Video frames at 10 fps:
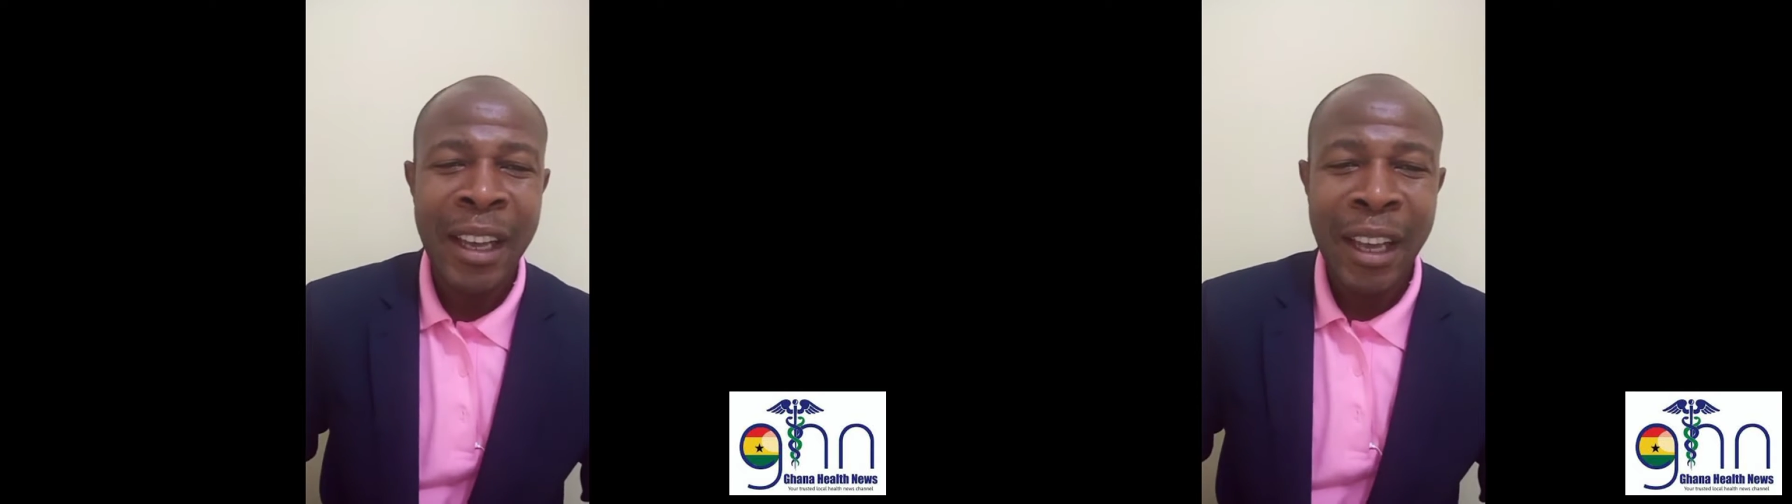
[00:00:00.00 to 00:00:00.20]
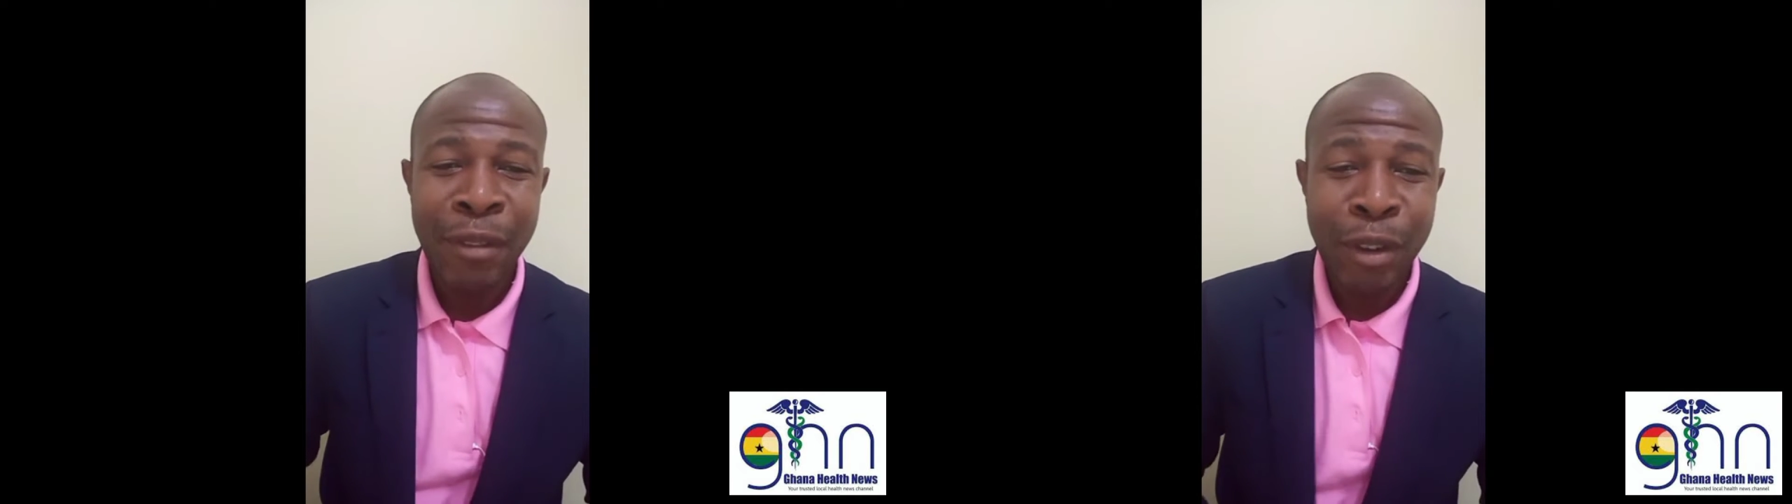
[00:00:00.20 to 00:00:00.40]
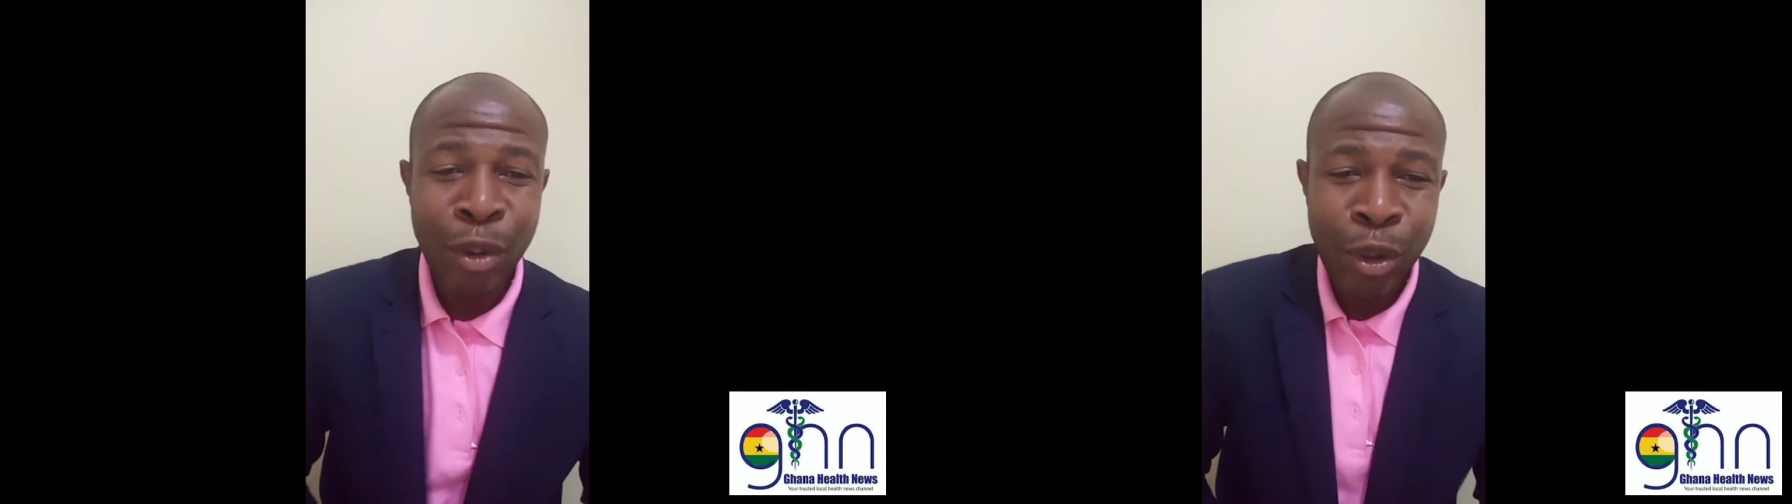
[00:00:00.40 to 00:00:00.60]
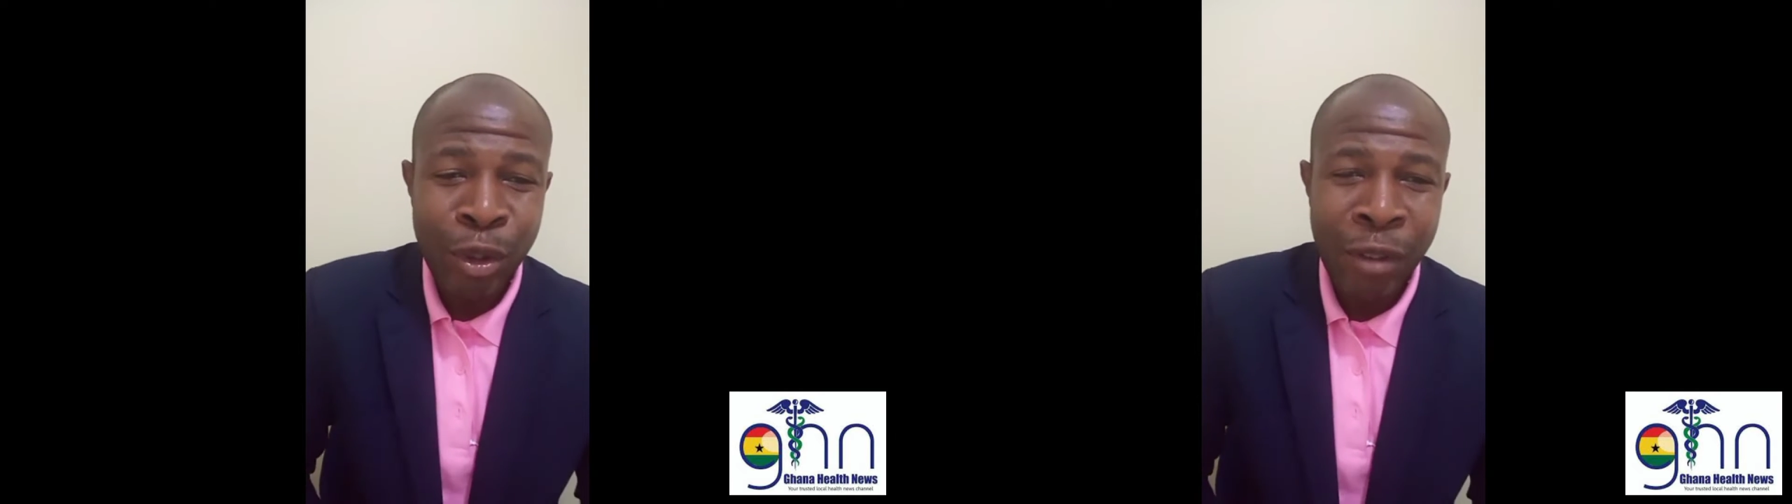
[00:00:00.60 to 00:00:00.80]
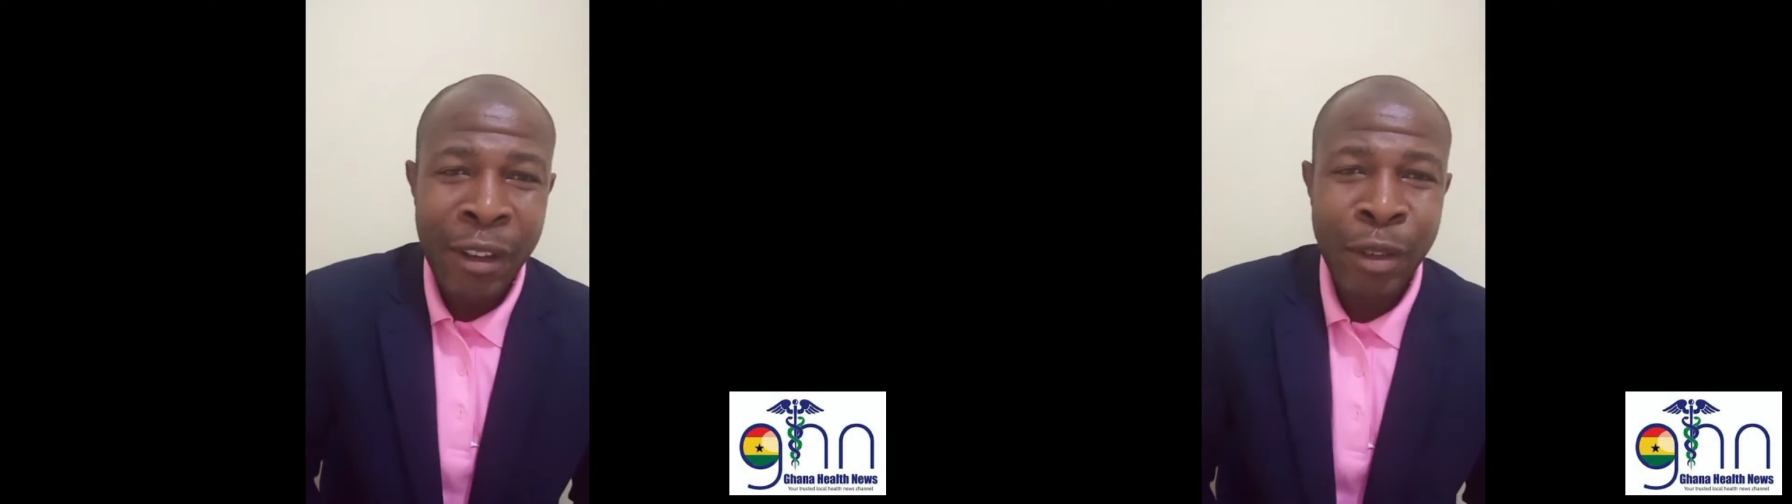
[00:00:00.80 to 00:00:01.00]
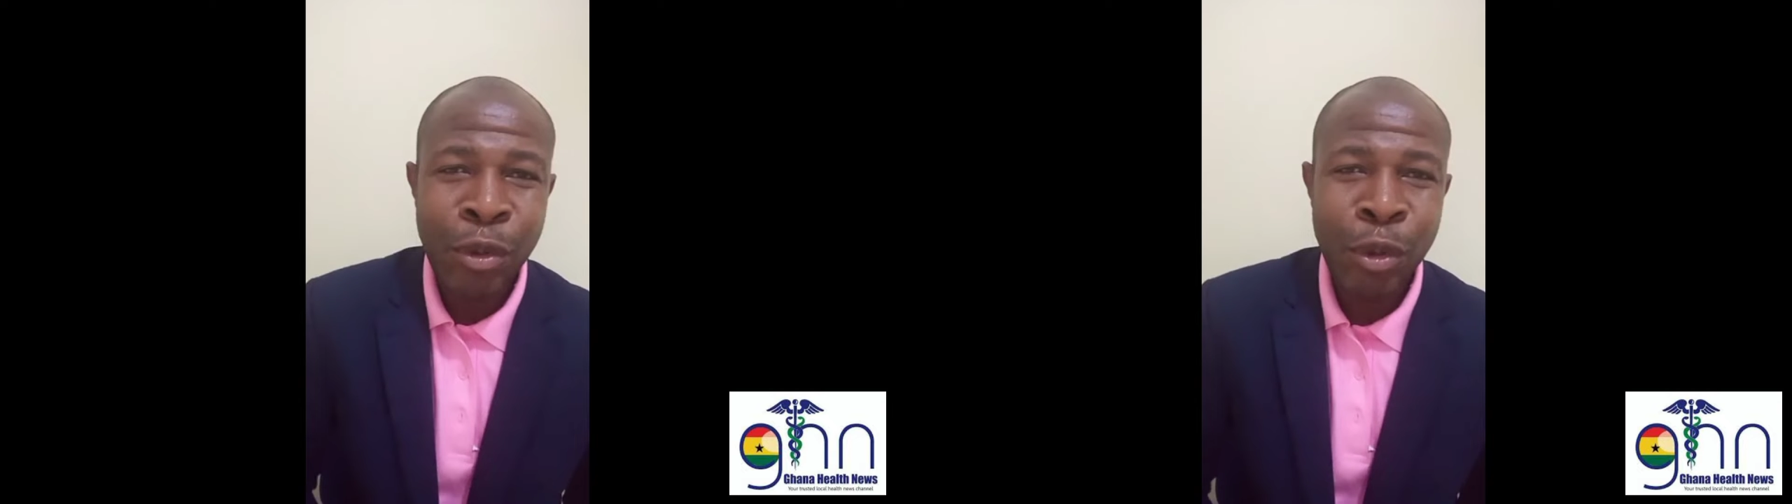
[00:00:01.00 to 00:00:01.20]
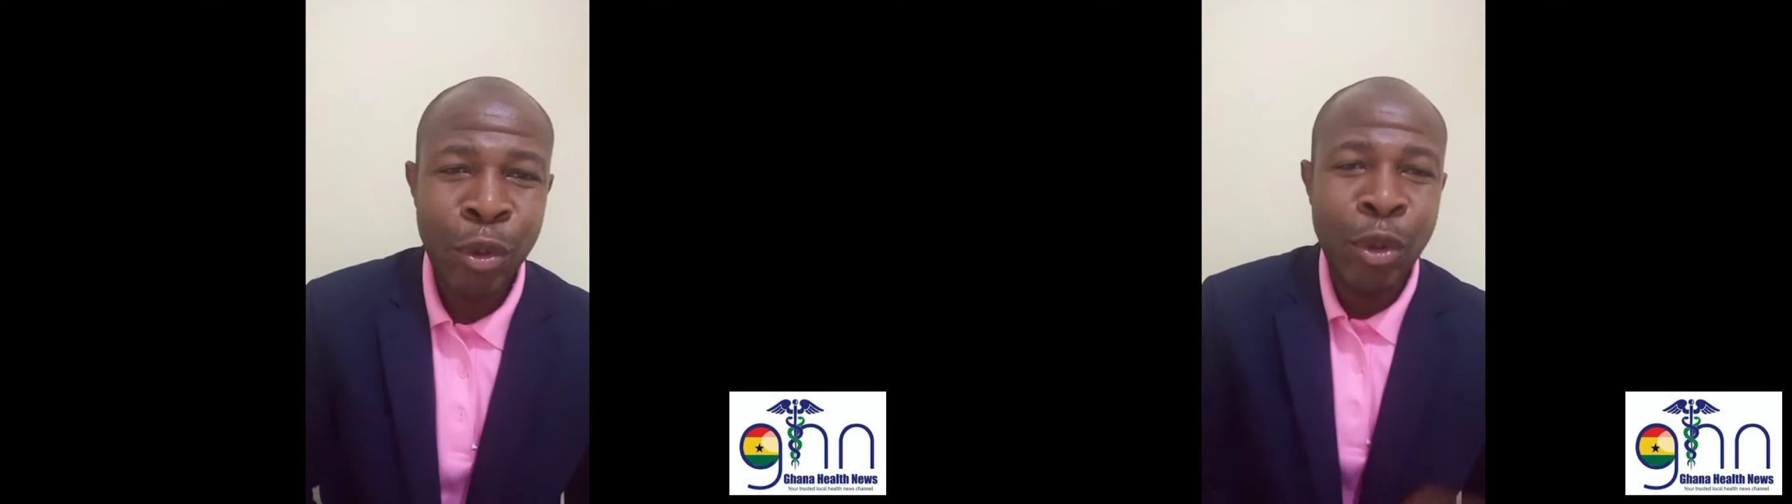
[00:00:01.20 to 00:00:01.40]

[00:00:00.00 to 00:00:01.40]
even those of us who